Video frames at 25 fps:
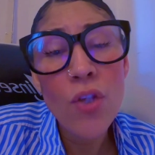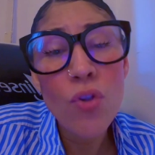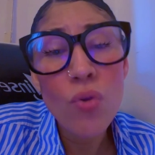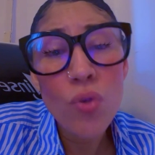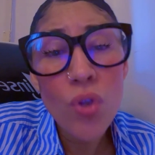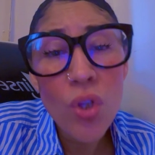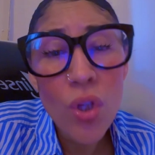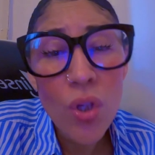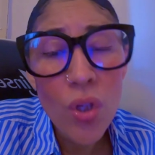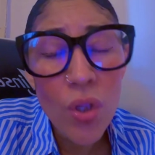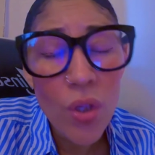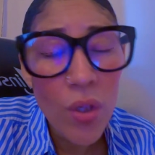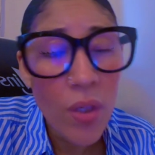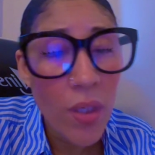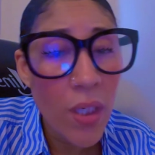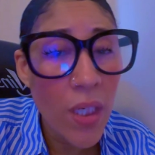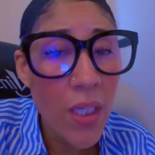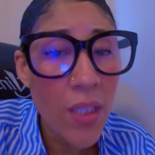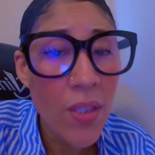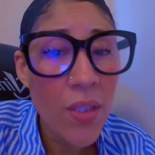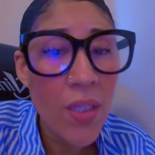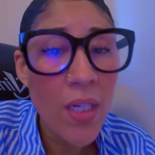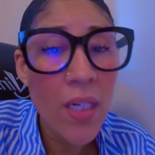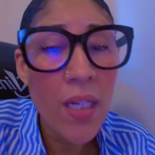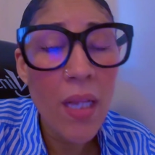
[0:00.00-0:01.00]

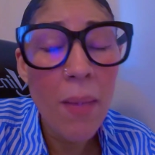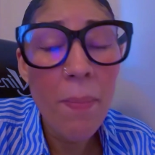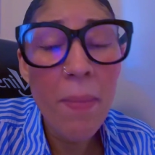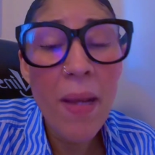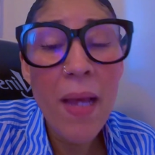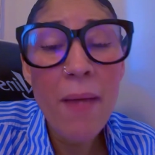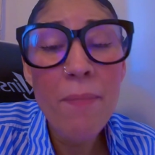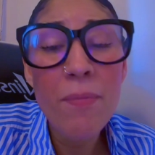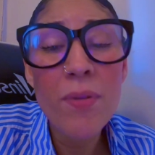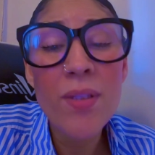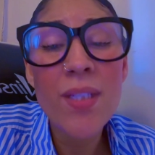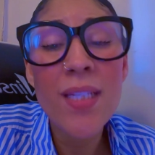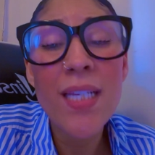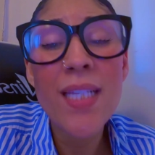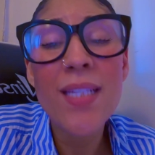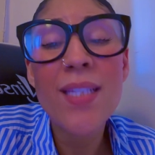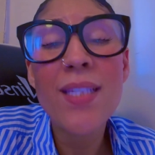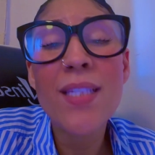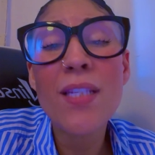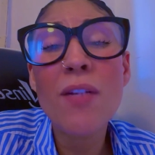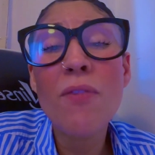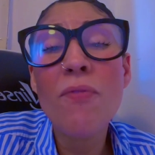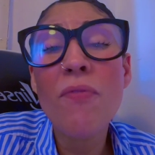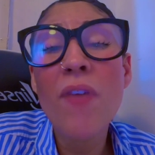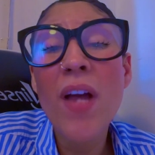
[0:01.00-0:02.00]
Listen, the Bible
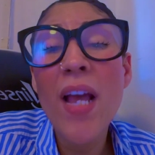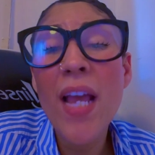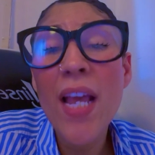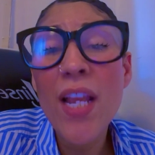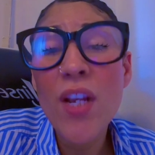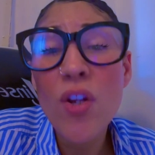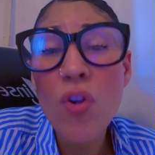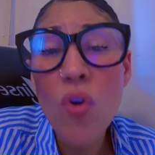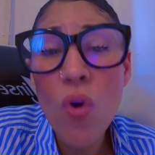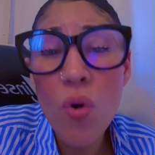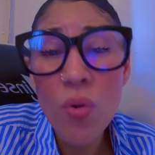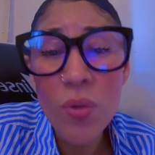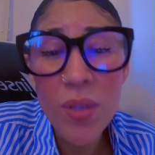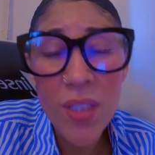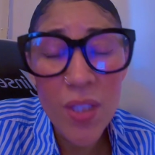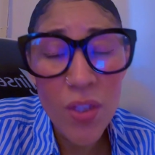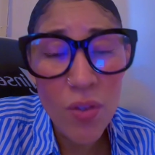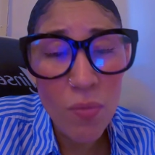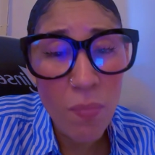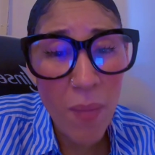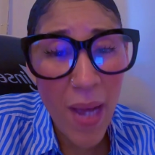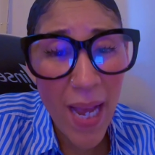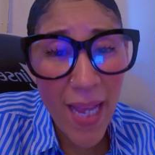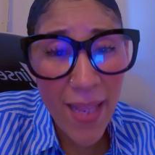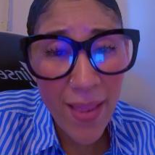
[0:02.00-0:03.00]
says silver and gold
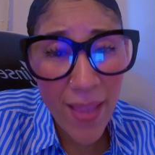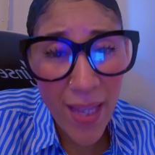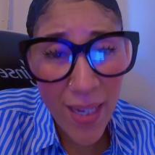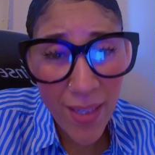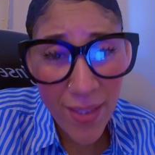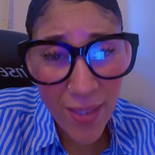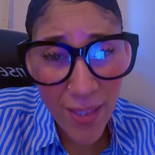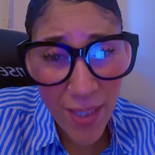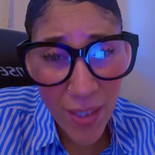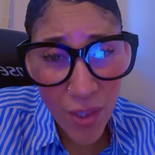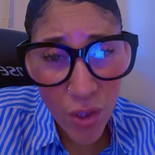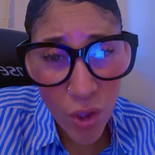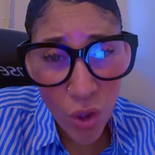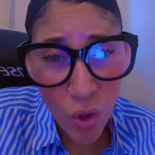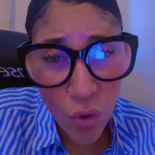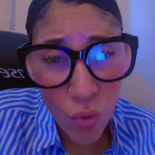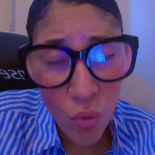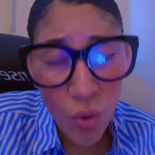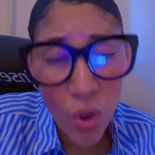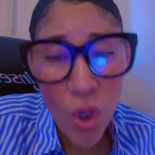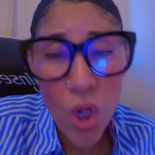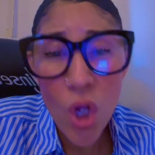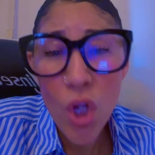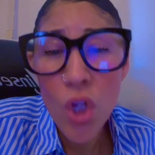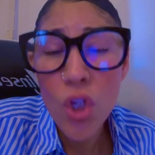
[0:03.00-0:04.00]
is mine, that says the
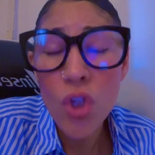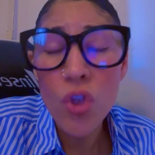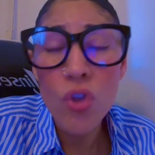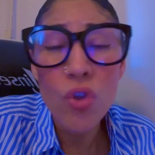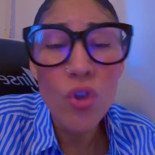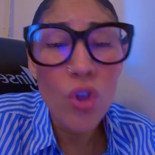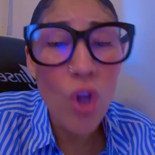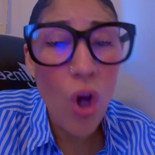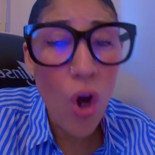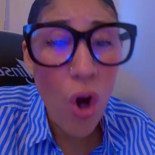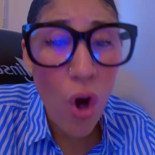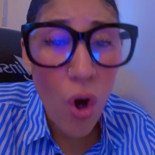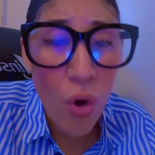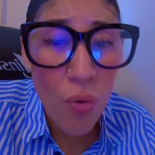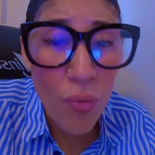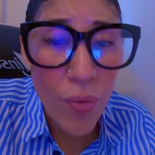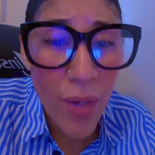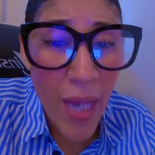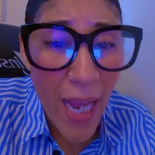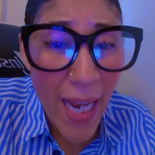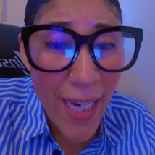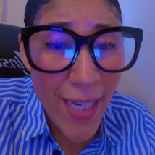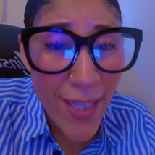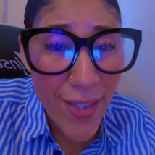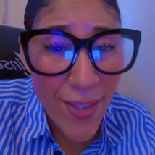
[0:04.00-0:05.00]
Lord. You don't
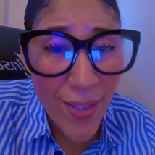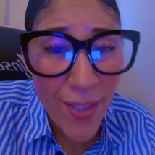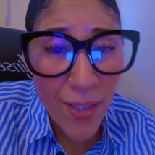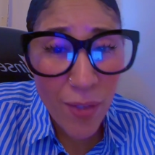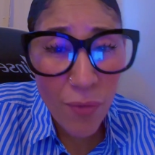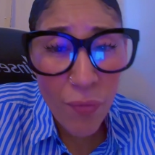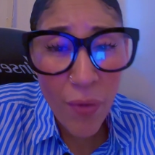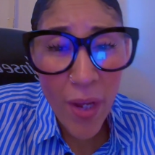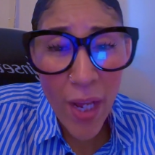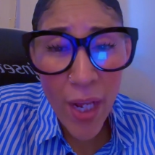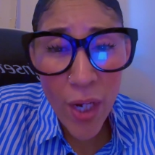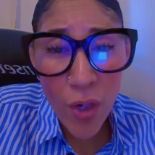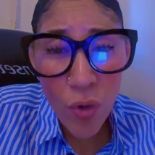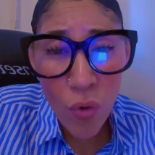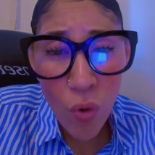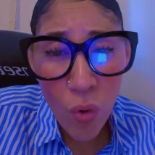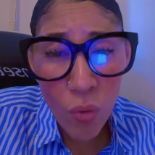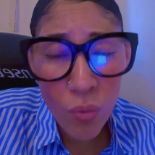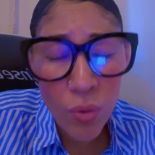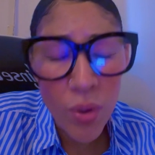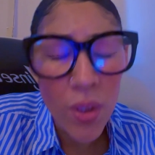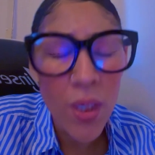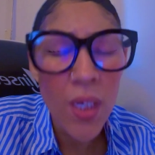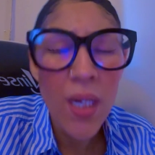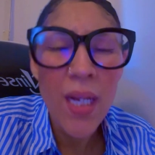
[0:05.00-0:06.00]
own any silver and
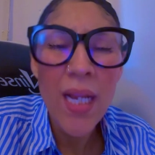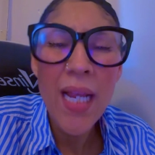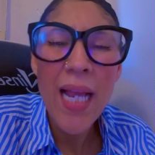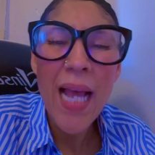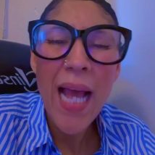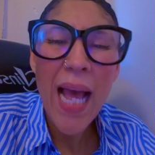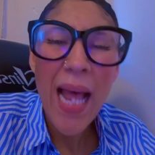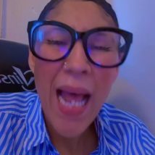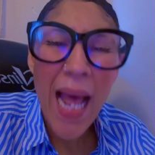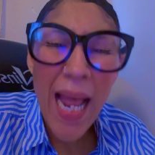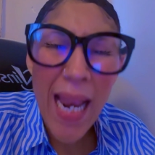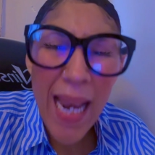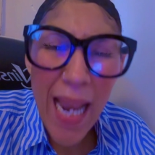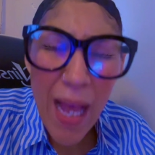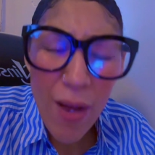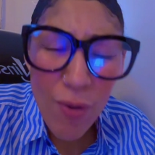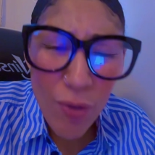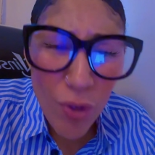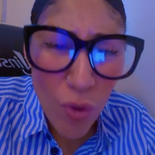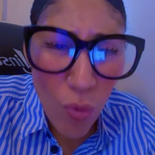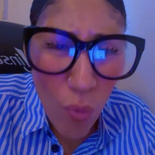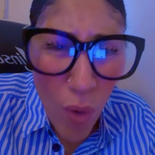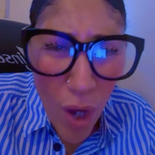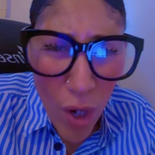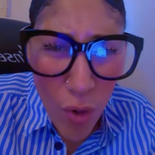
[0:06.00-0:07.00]
gold.
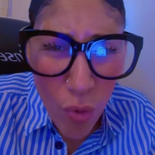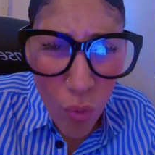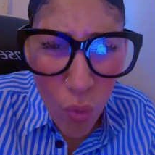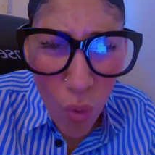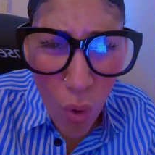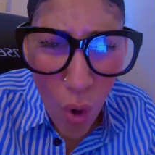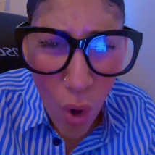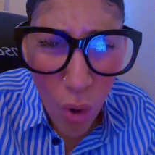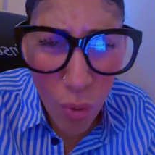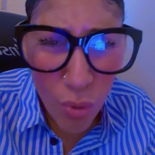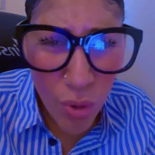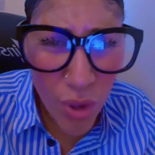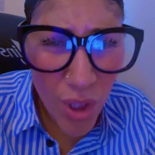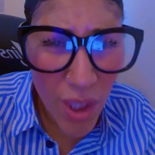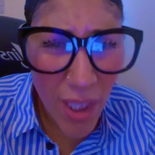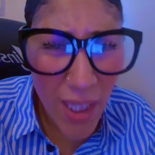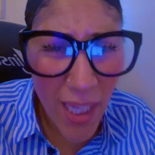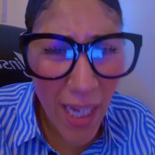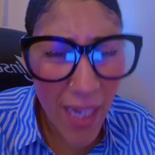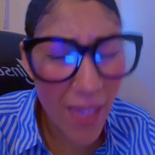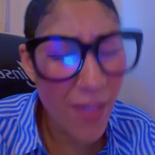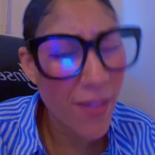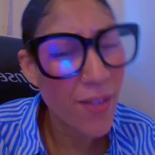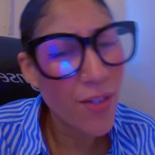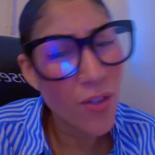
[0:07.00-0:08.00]
Allow the one who owns
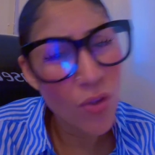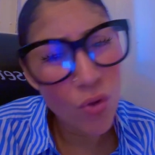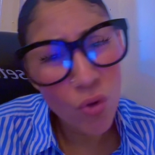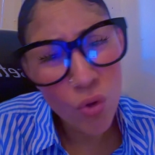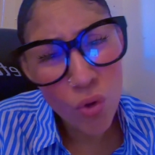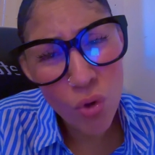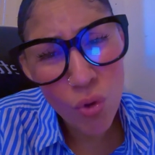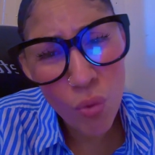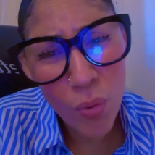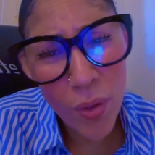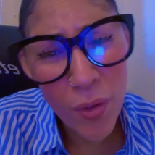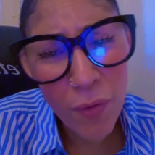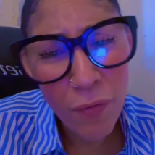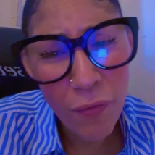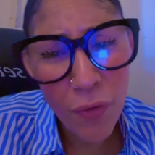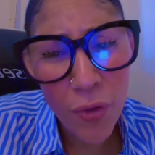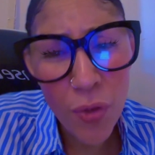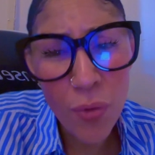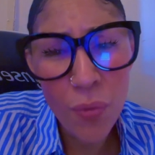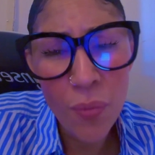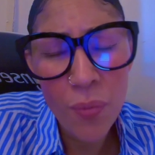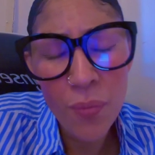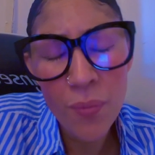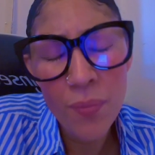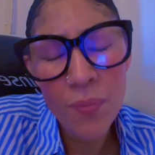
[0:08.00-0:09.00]
it then to do it
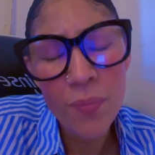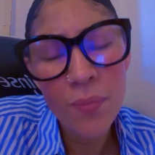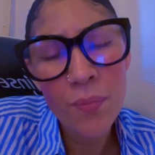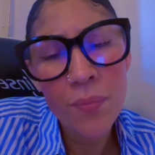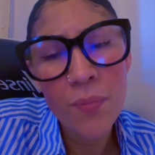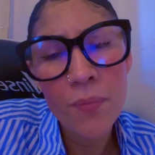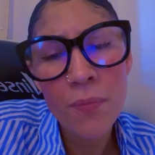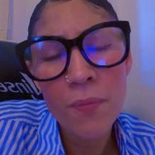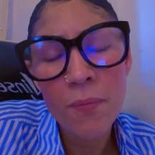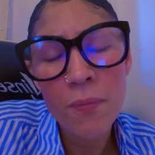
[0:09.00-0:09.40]
for you.